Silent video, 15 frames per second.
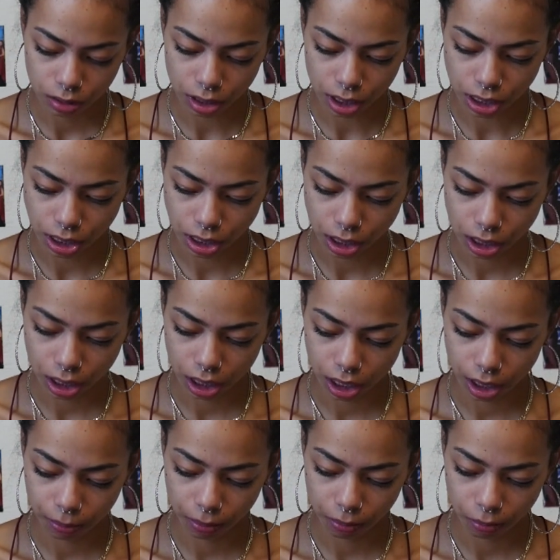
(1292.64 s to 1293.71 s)
Let's get a
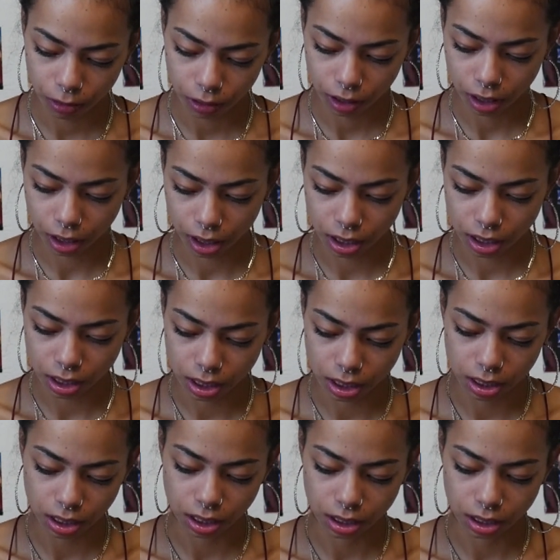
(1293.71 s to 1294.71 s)
couple more cards.